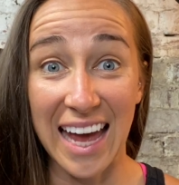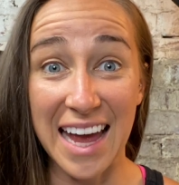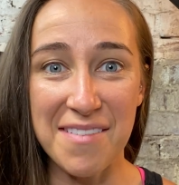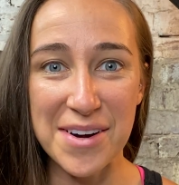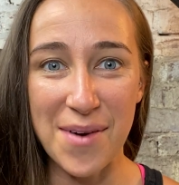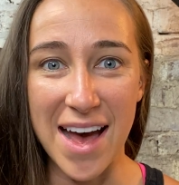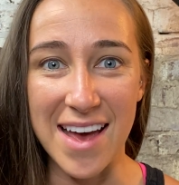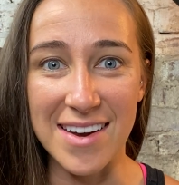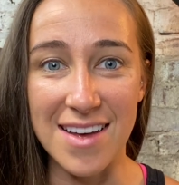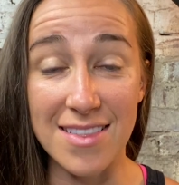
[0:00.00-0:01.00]
Hey
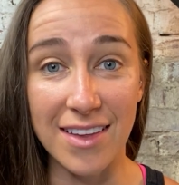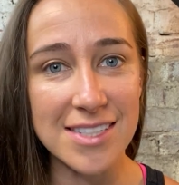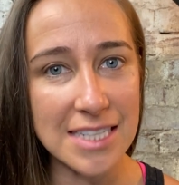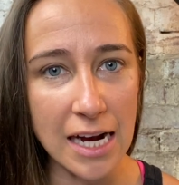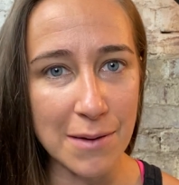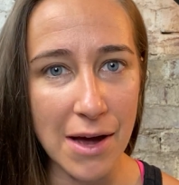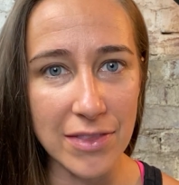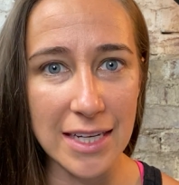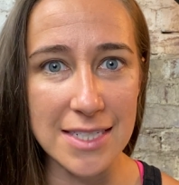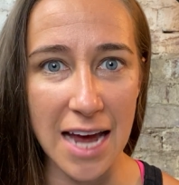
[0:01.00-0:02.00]
everyone, let's talk about
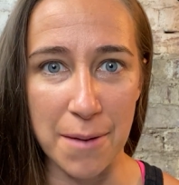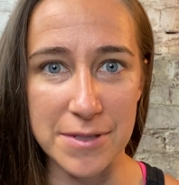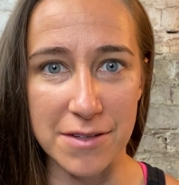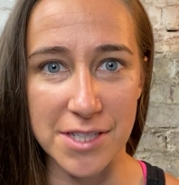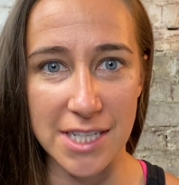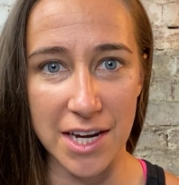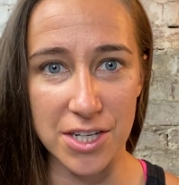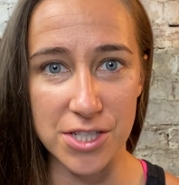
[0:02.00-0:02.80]
the Adaptiv study.